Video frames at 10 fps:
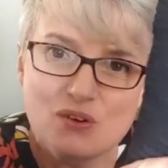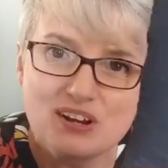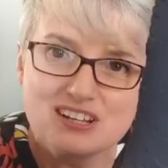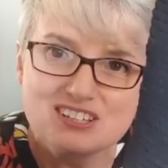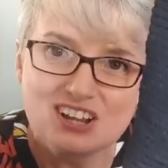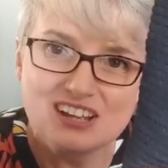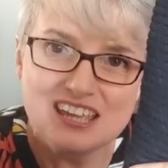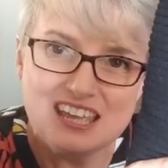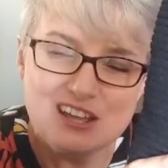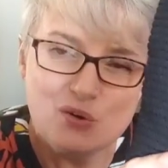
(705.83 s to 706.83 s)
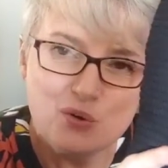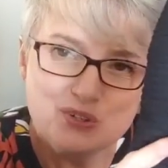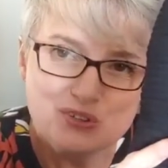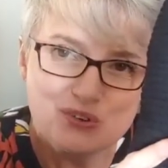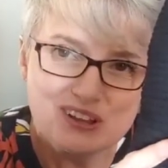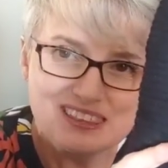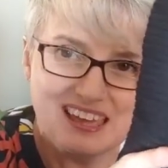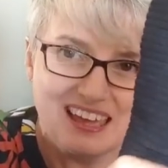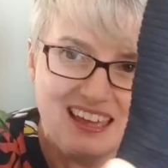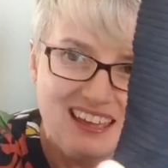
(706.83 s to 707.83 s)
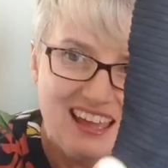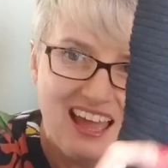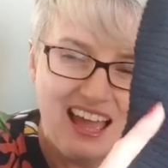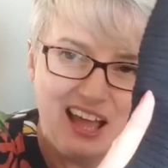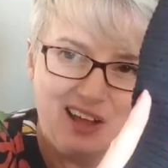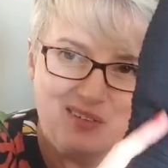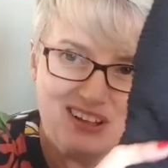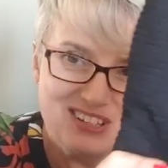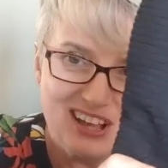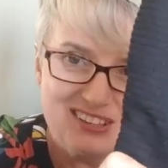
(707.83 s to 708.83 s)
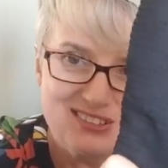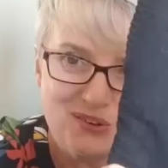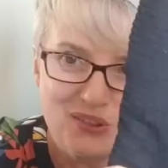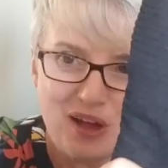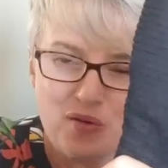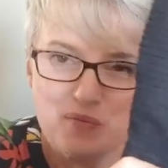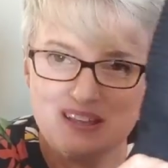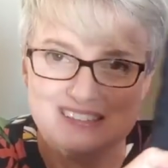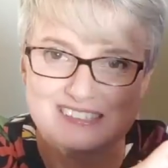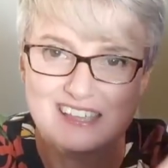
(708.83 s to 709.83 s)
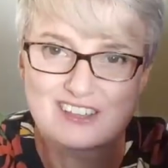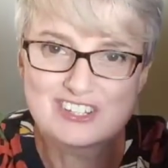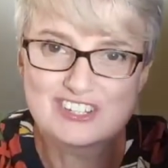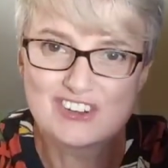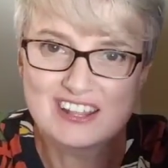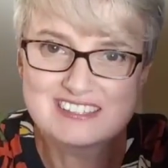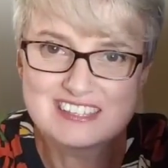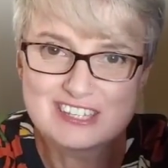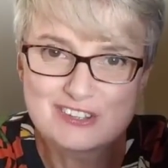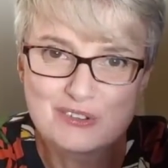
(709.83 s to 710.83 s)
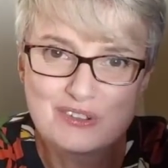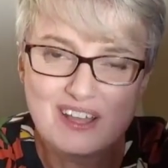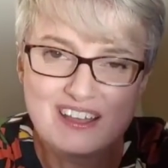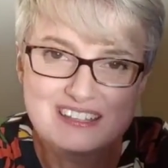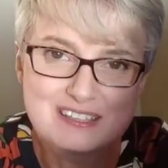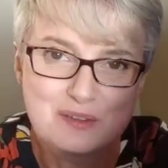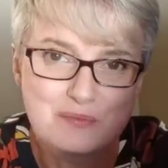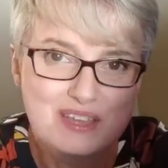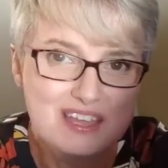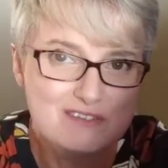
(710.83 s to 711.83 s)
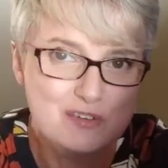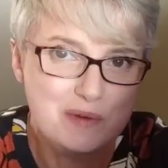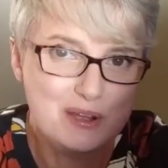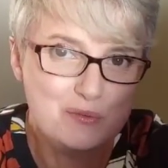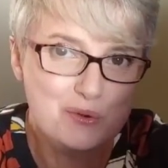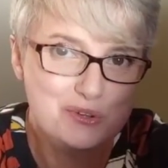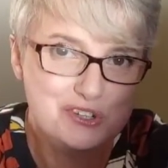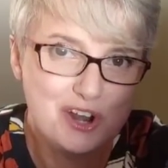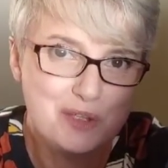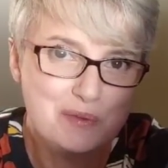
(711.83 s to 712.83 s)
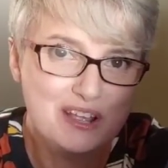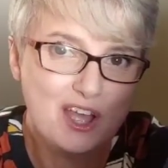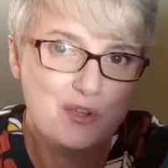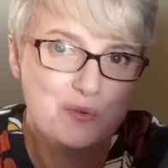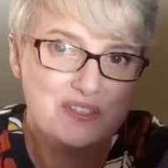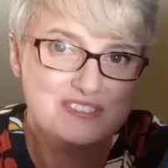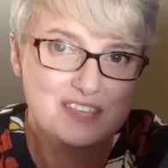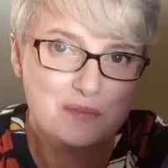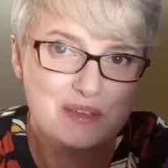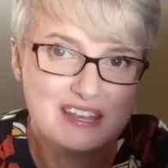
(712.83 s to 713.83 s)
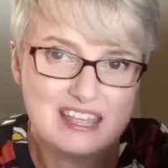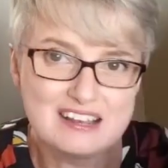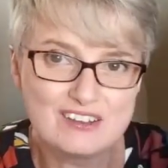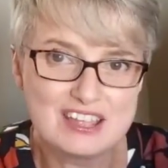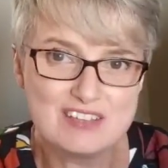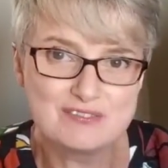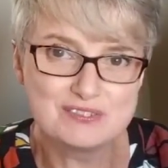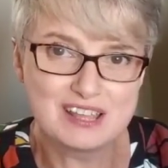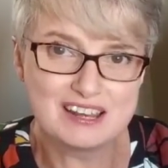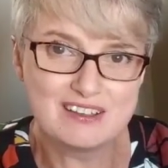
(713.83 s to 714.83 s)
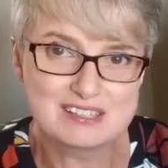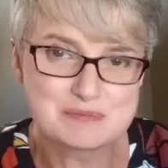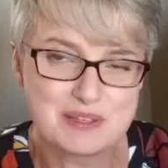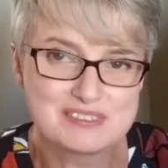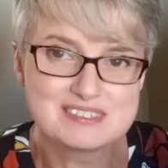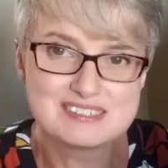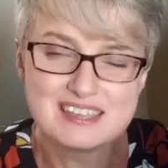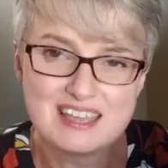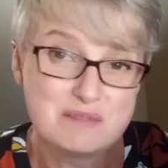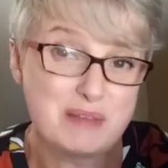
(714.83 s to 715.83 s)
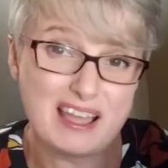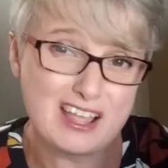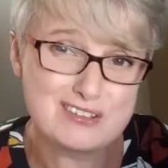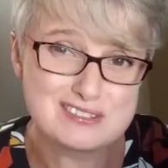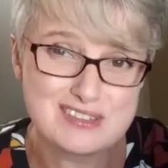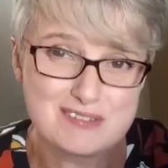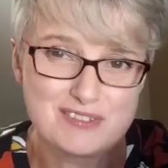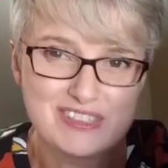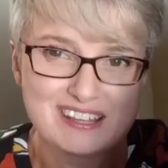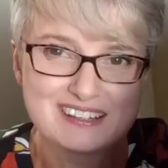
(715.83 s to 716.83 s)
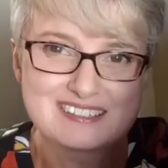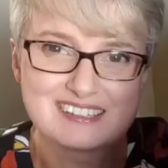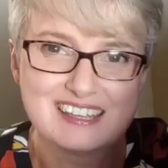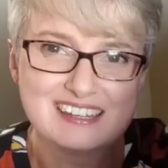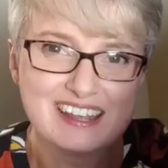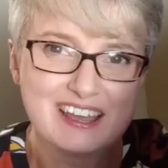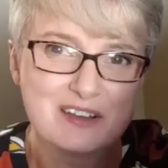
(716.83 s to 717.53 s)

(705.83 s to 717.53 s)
quite a chunky corduroy there. I just thought that would be such a transitional item for my wardrobe and go with so many. Look, even like last month's, black goes with everything, doesn't it?